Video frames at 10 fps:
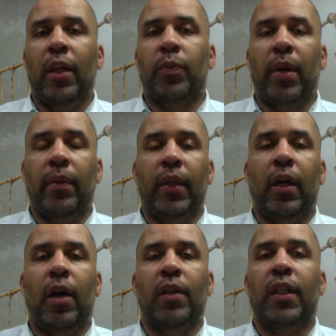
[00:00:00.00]
probably
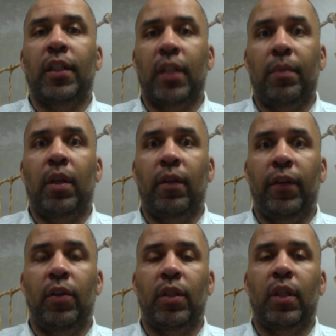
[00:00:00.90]
causing some
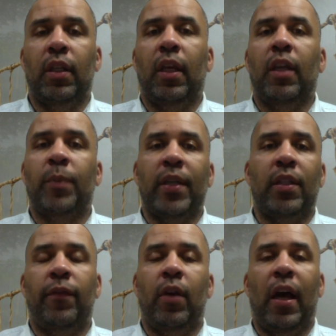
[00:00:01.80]
confusion,
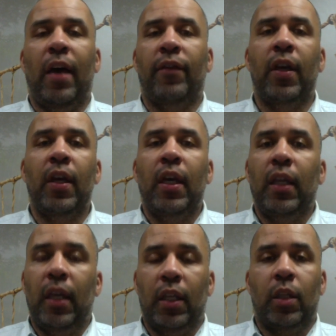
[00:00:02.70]
especially if you have
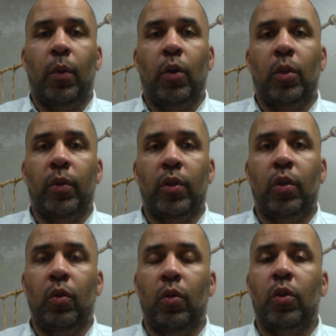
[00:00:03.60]
kids in multiple
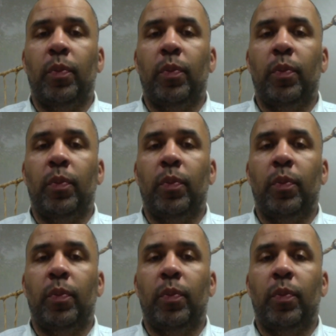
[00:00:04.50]
schools.